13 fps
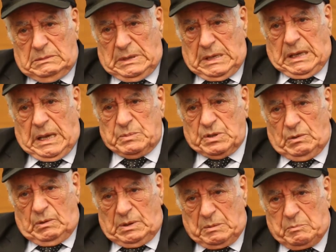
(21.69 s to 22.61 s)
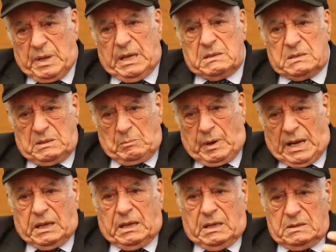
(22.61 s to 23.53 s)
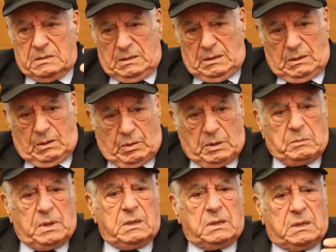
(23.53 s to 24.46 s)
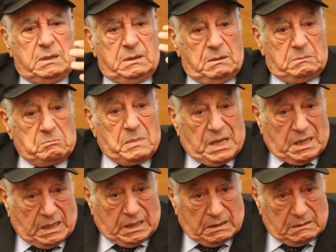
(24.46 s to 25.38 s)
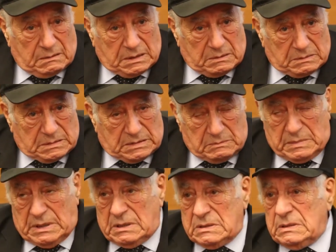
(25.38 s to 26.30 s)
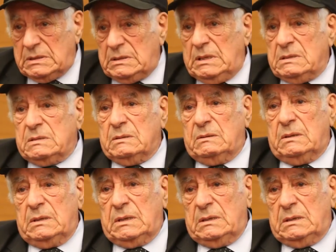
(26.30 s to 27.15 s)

they captured all the beds, the blankets, the equipment, the medicine, and so on.